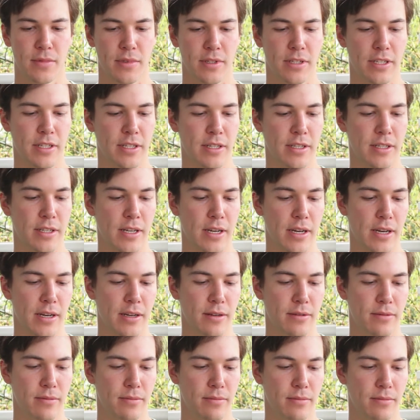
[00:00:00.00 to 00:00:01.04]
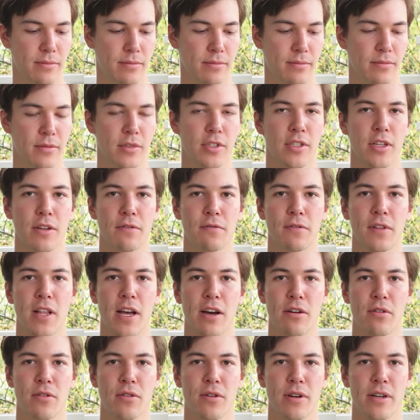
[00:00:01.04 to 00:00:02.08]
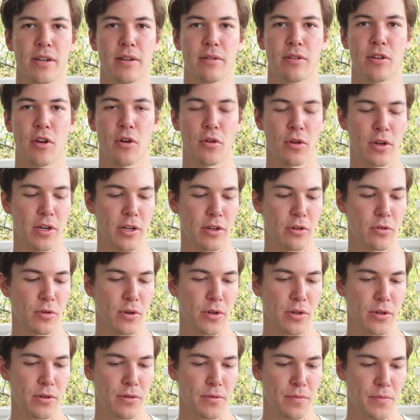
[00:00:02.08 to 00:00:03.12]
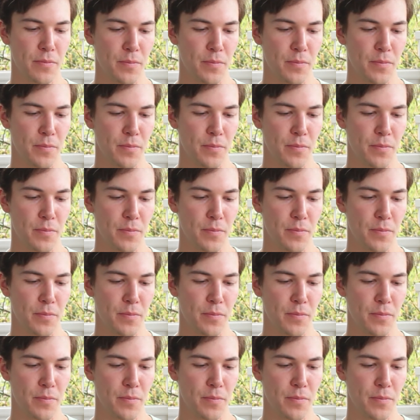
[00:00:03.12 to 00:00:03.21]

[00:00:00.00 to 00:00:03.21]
This is sunflower and coconut oil.